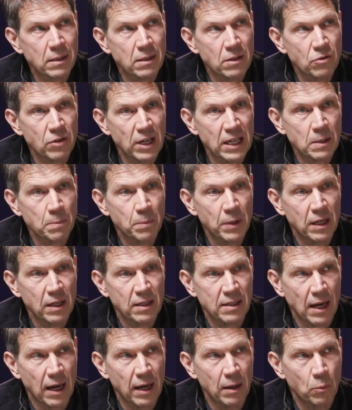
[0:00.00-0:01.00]
stress
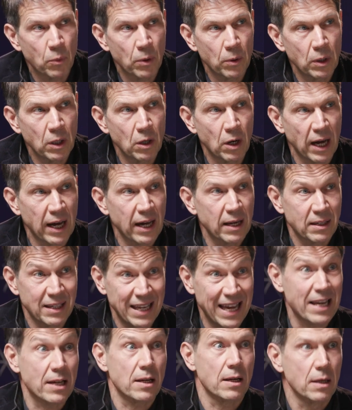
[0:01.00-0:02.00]
because I, you know, I had
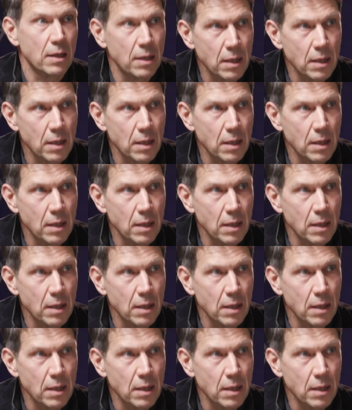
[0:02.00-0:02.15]
debt,